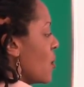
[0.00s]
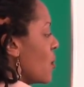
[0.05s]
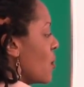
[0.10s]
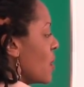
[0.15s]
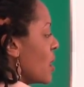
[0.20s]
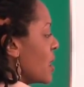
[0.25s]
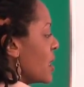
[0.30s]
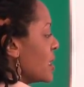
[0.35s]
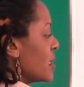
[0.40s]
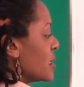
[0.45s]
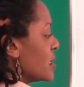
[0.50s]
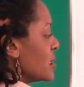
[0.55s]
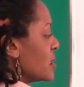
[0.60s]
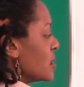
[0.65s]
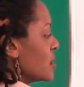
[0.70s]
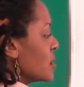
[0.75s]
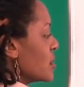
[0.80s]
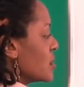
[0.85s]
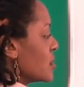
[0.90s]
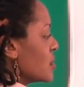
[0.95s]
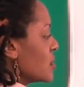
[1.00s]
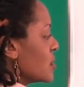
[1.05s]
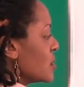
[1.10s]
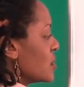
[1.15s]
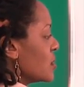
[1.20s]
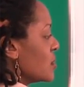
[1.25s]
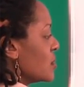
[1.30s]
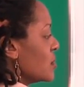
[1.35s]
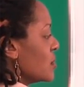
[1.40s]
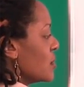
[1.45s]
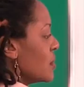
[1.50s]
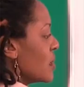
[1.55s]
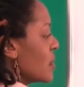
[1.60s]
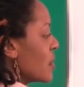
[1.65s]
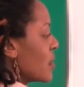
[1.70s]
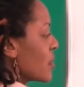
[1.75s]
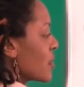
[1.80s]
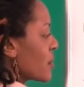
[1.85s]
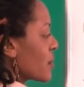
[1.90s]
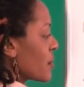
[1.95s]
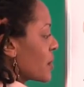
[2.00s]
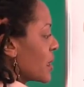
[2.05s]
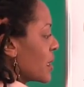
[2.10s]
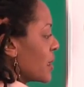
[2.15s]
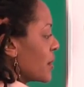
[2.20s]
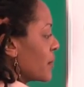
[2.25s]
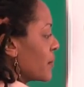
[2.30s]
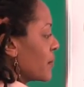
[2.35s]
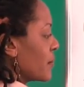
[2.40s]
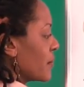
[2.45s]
1, 2, 3.